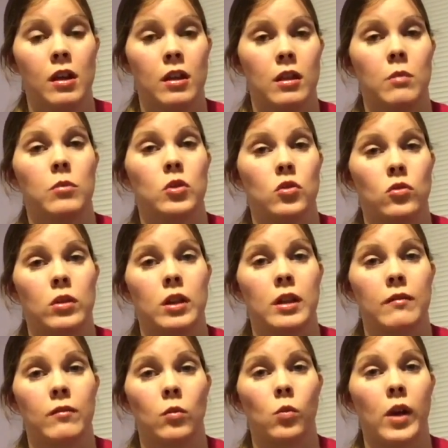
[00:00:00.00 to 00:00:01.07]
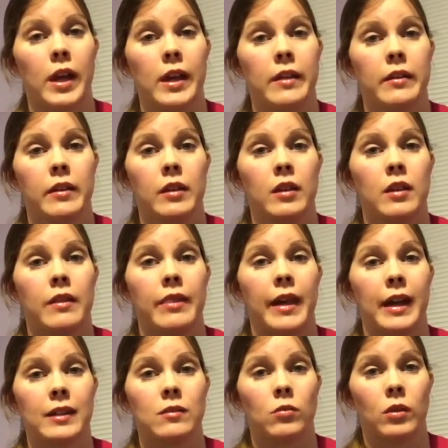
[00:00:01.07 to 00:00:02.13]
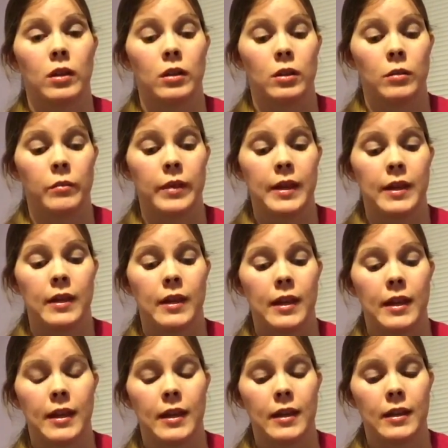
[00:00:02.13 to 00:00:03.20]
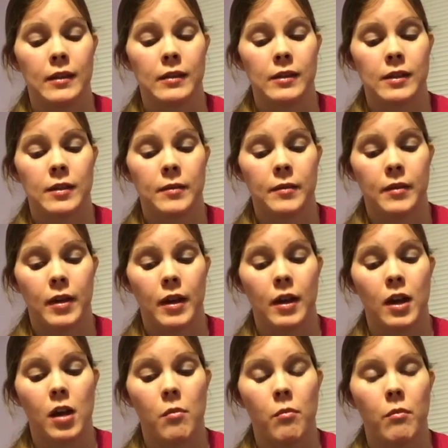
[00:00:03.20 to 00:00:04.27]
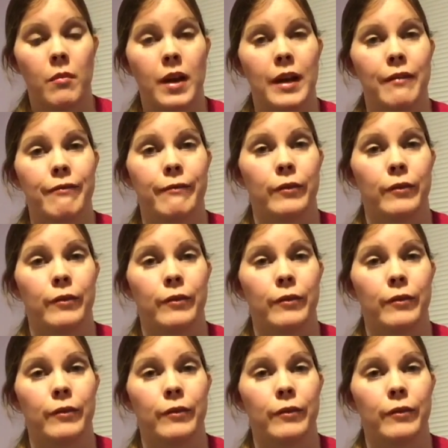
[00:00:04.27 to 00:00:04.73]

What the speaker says: the majority of the weight. That's what hurt me, and my